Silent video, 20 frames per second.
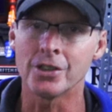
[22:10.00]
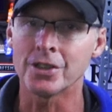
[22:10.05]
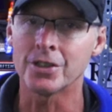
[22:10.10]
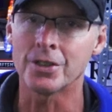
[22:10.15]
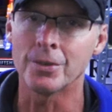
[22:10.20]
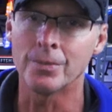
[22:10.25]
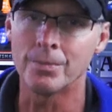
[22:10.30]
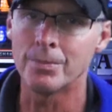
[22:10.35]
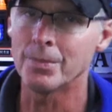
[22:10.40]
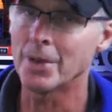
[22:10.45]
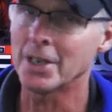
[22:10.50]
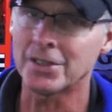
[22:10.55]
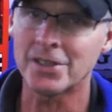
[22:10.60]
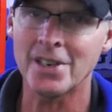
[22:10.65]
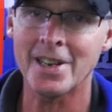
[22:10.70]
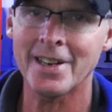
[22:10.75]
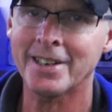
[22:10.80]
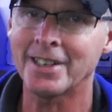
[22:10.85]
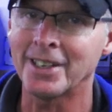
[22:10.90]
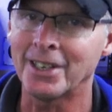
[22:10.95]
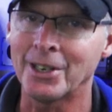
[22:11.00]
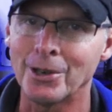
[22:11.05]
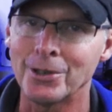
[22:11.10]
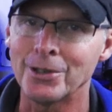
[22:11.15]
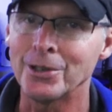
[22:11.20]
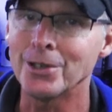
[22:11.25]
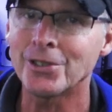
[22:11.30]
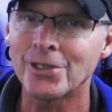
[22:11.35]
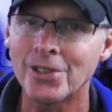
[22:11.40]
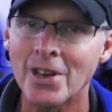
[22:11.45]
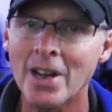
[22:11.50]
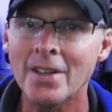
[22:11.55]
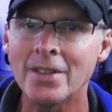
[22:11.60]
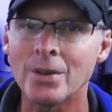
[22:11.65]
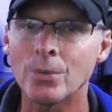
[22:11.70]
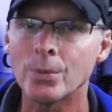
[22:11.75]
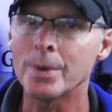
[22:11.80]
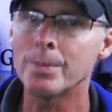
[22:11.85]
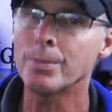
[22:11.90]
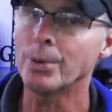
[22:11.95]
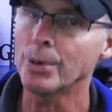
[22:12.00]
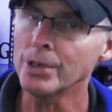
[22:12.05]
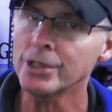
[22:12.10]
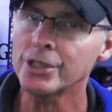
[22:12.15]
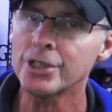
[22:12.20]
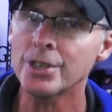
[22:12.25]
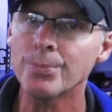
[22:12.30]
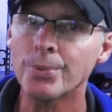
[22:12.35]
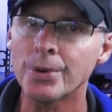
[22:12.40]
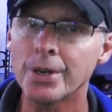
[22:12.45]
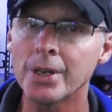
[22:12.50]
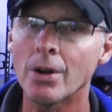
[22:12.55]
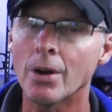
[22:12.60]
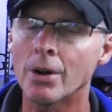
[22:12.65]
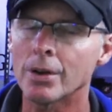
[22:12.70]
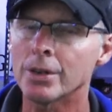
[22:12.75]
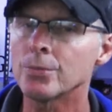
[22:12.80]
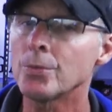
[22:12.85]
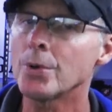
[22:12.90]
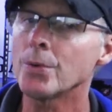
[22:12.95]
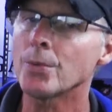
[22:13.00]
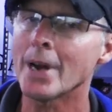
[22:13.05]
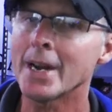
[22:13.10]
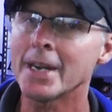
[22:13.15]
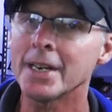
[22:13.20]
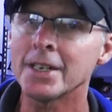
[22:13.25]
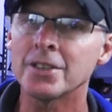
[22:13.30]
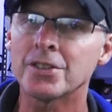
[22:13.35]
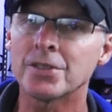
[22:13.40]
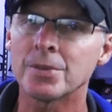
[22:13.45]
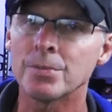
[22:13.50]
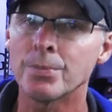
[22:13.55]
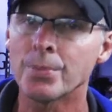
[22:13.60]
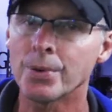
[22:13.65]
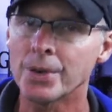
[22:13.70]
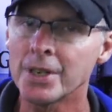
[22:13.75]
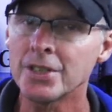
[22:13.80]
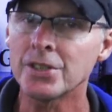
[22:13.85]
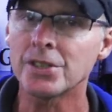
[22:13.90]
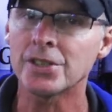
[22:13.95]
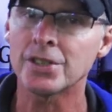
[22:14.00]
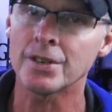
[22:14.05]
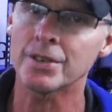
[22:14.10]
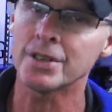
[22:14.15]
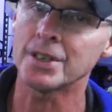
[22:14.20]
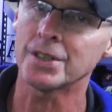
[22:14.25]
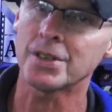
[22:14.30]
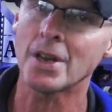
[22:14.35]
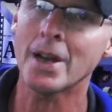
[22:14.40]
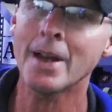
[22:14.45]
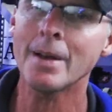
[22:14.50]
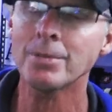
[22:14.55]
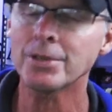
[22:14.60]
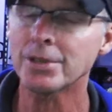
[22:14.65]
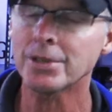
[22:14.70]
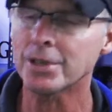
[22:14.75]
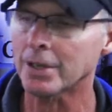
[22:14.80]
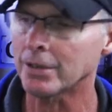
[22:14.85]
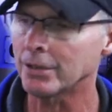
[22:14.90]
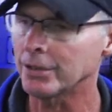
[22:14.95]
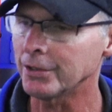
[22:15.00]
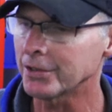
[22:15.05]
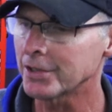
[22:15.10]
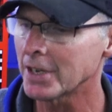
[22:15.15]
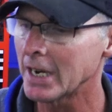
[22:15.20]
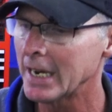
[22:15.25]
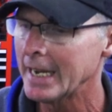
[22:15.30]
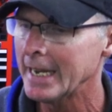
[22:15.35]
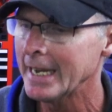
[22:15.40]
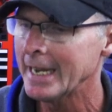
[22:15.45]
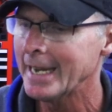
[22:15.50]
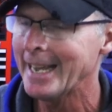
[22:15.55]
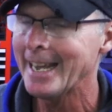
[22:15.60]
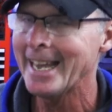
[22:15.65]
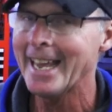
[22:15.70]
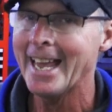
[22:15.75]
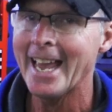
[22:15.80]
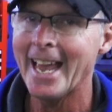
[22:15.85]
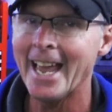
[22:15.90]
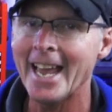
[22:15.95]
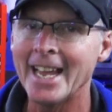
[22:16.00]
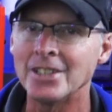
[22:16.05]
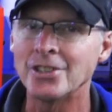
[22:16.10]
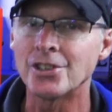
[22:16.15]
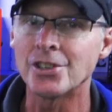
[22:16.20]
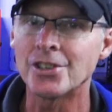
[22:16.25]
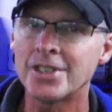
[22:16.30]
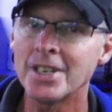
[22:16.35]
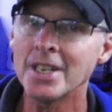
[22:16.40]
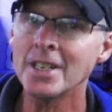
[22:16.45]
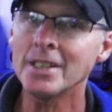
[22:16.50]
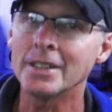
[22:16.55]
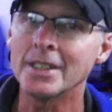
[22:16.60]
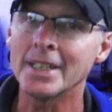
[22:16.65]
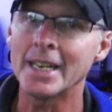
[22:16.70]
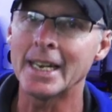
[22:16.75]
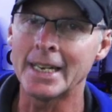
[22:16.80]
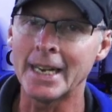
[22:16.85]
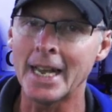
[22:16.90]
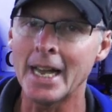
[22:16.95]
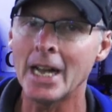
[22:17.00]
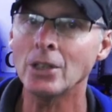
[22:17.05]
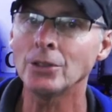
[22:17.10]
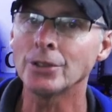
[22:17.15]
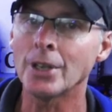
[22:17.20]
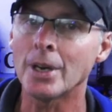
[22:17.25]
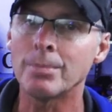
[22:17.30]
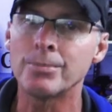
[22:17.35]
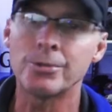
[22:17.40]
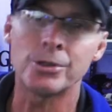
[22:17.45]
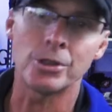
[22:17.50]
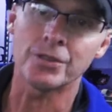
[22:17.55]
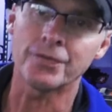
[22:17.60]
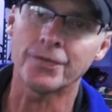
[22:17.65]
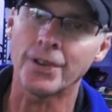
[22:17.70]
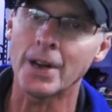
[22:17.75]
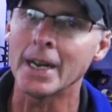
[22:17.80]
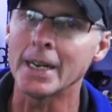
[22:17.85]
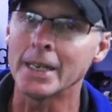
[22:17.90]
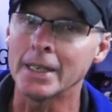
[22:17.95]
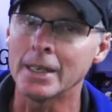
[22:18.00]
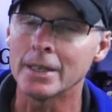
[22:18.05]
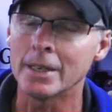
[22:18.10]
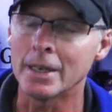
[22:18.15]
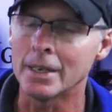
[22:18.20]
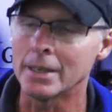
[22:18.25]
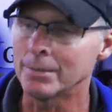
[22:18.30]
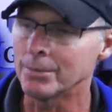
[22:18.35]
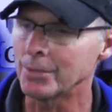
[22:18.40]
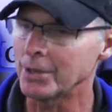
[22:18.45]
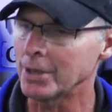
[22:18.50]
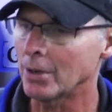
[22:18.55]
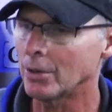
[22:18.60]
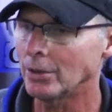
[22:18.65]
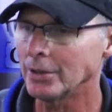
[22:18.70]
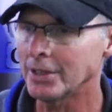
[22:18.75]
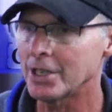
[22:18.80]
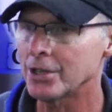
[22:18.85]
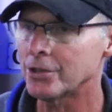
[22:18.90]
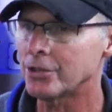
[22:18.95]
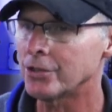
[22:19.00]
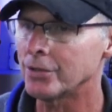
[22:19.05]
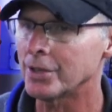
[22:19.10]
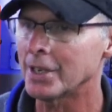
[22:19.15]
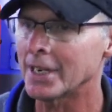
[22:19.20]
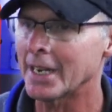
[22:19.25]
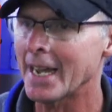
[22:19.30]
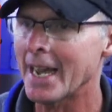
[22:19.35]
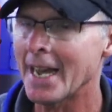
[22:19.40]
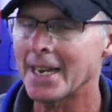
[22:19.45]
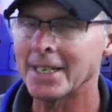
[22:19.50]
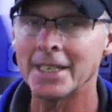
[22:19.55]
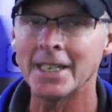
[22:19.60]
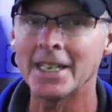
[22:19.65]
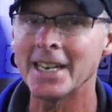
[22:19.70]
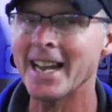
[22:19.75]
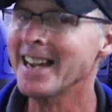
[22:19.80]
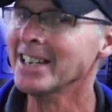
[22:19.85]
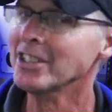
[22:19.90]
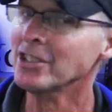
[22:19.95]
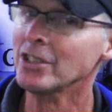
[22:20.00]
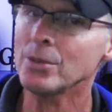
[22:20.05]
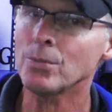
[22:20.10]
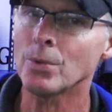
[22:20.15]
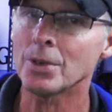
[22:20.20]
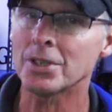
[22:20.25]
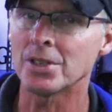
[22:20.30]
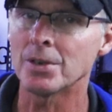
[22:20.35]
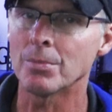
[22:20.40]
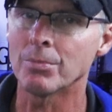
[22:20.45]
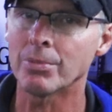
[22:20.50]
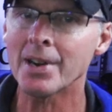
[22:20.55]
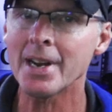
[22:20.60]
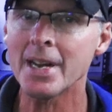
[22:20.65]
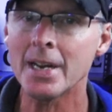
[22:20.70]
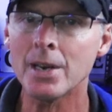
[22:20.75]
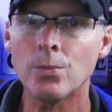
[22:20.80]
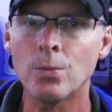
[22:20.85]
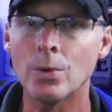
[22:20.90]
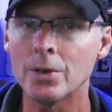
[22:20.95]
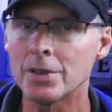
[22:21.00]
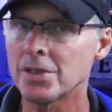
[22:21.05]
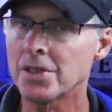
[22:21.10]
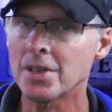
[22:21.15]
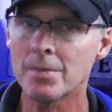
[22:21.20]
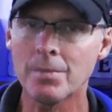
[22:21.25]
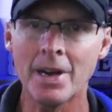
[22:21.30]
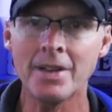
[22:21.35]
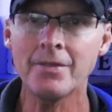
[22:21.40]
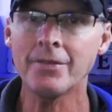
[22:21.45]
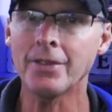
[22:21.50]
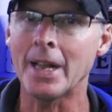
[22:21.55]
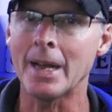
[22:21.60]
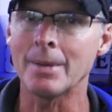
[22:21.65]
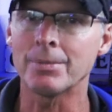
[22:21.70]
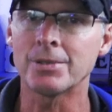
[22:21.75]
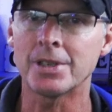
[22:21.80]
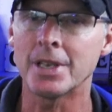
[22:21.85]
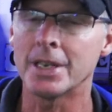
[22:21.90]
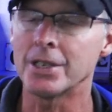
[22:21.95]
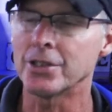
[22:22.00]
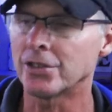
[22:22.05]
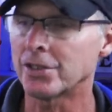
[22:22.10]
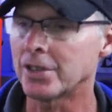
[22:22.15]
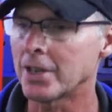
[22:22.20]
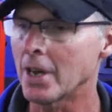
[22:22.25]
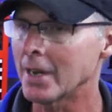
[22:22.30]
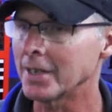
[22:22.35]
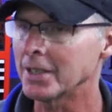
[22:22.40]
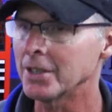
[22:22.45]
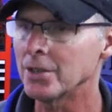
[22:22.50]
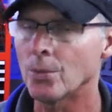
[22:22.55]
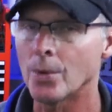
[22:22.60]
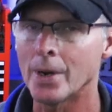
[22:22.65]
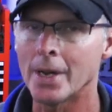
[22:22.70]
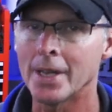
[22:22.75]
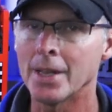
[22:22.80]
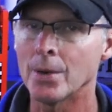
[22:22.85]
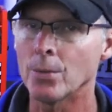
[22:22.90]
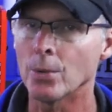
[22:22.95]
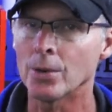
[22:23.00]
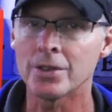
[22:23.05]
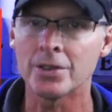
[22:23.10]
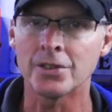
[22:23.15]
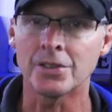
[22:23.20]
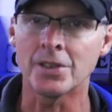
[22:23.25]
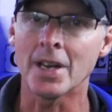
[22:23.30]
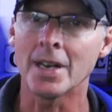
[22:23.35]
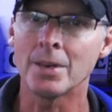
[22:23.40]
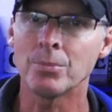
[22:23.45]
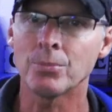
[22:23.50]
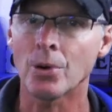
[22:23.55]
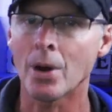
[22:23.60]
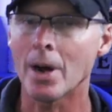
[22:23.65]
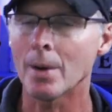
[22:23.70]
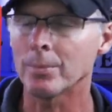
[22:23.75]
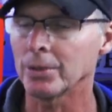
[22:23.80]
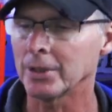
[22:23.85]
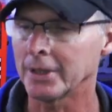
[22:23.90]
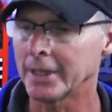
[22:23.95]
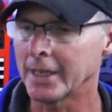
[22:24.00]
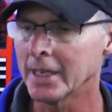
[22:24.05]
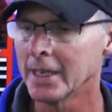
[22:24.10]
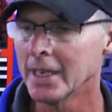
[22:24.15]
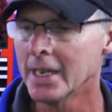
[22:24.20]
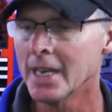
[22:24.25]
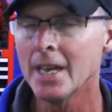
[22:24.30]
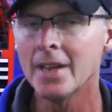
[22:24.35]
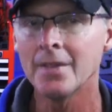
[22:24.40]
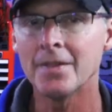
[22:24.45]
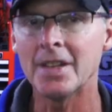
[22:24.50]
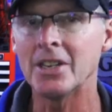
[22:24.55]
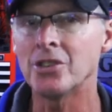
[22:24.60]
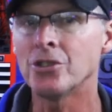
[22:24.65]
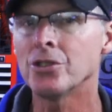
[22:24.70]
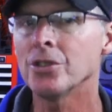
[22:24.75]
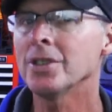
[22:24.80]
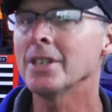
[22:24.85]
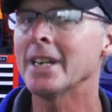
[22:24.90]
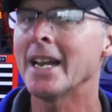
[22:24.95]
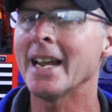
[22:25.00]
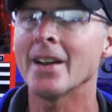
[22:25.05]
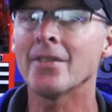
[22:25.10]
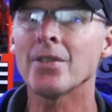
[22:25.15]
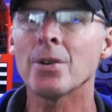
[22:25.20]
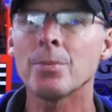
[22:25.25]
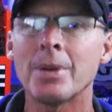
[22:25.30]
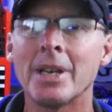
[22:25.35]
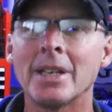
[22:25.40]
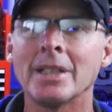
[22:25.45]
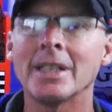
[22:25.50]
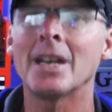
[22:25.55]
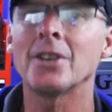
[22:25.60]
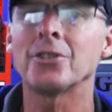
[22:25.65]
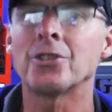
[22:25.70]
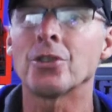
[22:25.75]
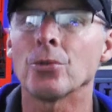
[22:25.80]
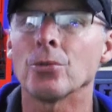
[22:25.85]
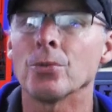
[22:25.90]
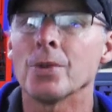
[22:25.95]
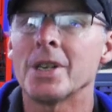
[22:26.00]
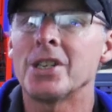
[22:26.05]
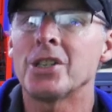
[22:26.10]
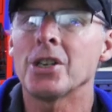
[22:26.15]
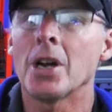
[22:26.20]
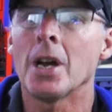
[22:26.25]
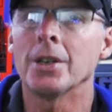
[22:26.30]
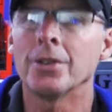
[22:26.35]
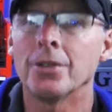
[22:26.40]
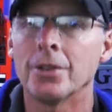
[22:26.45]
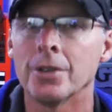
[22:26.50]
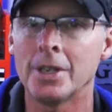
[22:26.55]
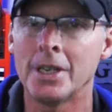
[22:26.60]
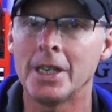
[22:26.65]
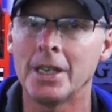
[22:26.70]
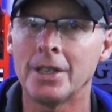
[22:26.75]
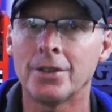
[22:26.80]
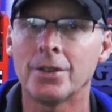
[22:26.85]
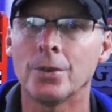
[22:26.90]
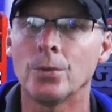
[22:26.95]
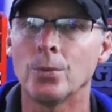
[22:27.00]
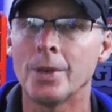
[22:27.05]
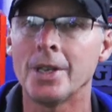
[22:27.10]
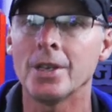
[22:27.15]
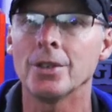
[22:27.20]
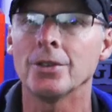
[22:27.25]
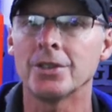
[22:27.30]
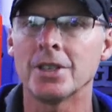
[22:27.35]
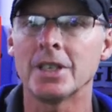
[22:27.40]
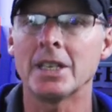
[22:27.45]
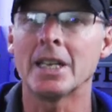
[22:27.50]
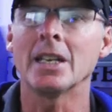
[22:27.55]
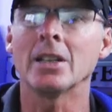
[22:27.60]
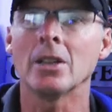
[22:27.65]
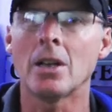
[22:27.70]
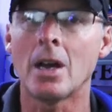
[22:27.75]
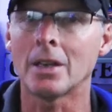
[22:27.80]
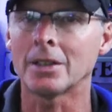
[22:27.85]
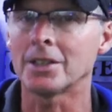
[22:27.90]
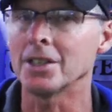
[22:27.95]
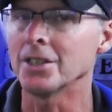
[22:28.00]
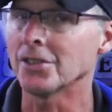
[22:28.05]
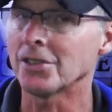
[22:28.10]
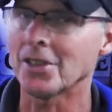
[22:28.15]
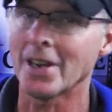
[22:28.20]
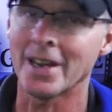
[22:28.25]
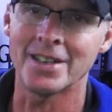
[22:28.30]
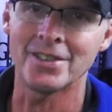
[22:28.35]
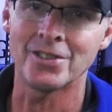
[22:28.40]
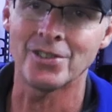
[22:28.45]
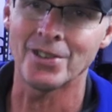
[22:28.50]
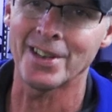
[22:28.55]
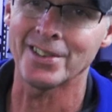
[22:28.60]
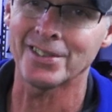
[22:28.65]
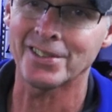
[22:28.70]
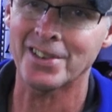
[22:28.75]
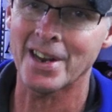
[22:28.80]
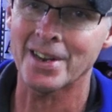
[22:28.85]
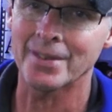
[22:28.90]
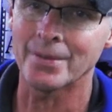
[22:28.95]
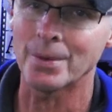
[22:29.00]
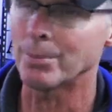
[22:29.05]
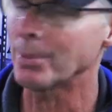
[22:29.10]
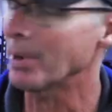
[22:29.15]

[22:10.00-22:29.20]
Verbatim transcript: just a second ago, you saw that we pushed it pretty hard and we ran into some pretty serious obstacles, and still it held up just fine. The only issue that I had, and it actually wasn't a break, was the mud flaps. They just got in the way. They weren't designed properly. They shouldn't ever be allowed to reach underneath the wheels and get locked inside, so that's kind of